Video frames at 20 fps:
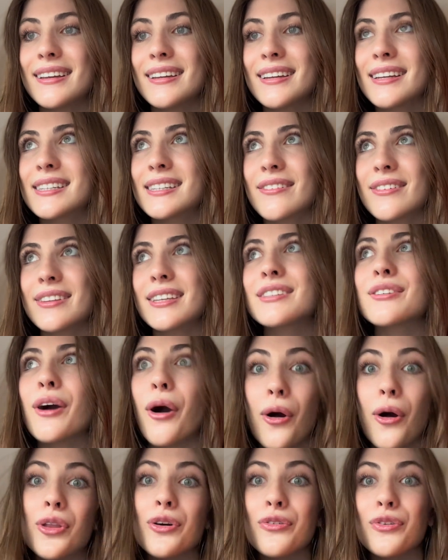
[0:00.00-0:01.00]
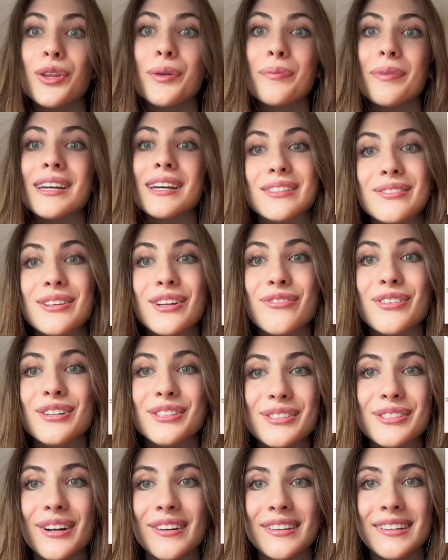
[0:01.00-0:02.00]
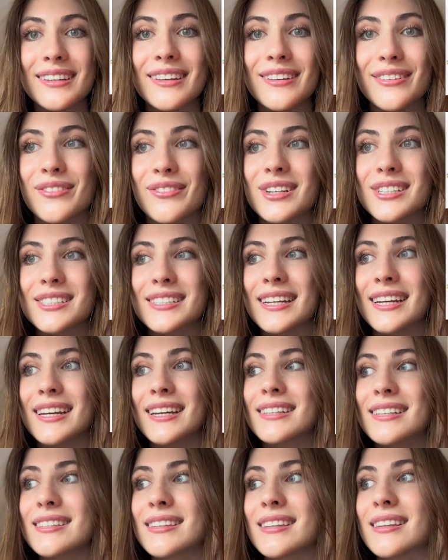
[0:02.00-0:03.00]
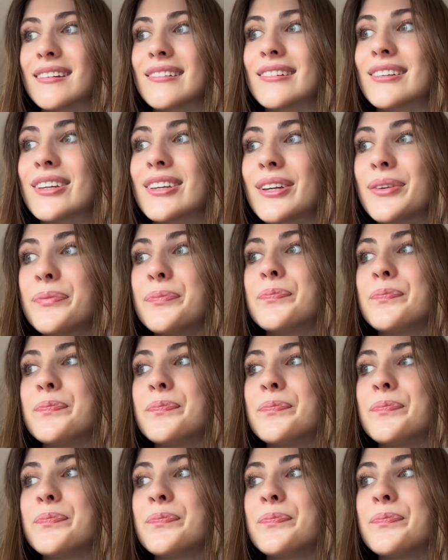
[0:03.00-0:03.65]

because everything's all over the place when you first start university. It's literally,